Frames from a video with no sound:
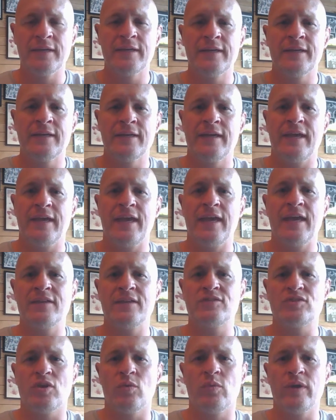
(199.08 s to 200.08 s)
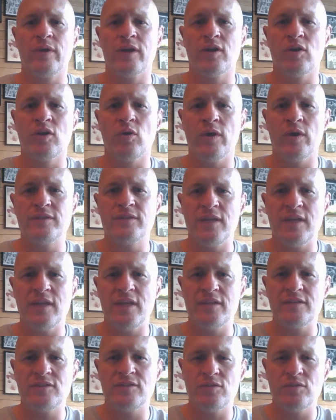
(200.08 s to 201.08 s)
and so we are going to
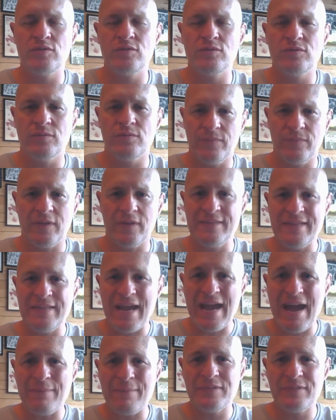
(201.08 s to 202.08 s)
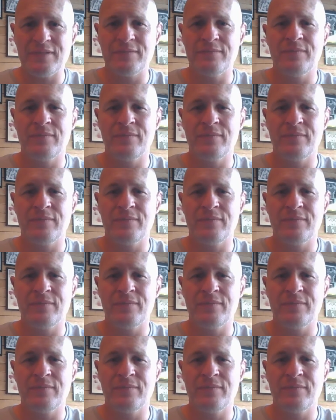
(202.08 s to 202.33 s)
need to adapt